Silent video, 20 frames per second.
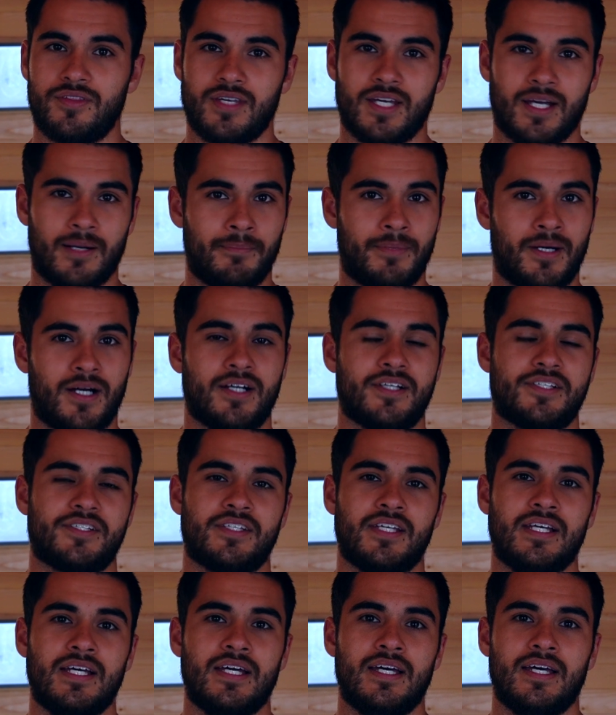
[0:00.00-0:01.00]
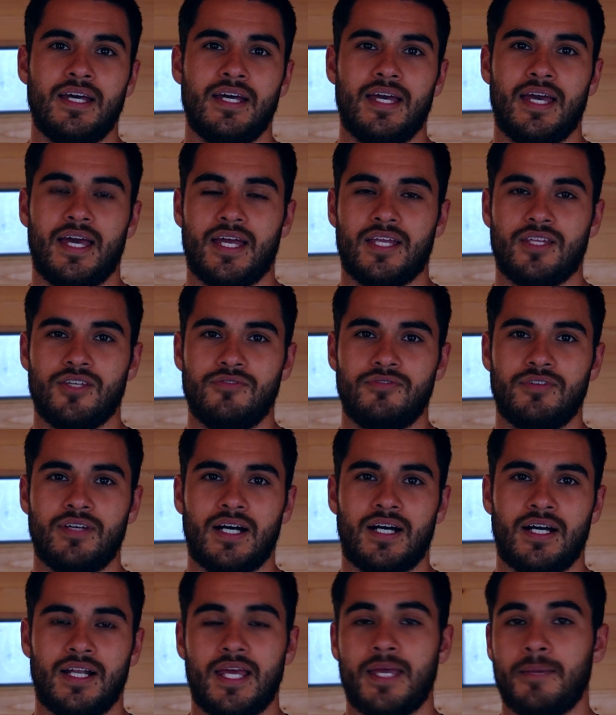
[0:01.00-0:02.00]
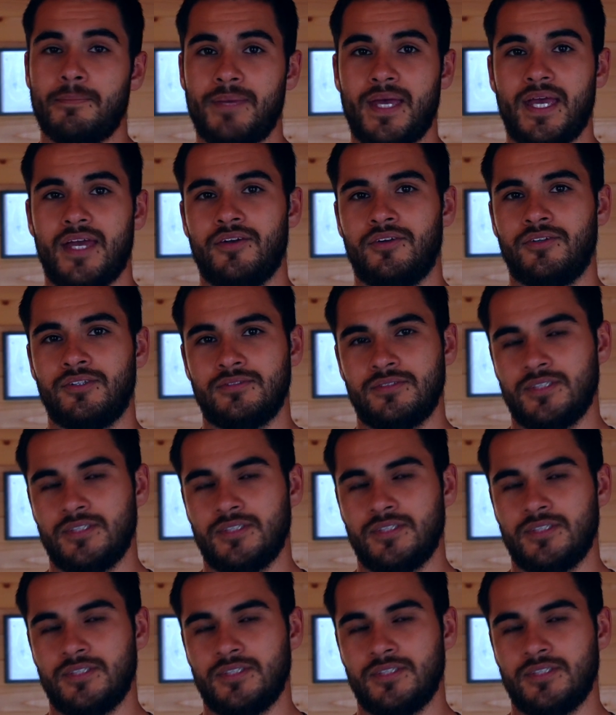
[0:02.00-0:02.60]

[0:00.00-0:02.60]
You got a box and you've got a panel.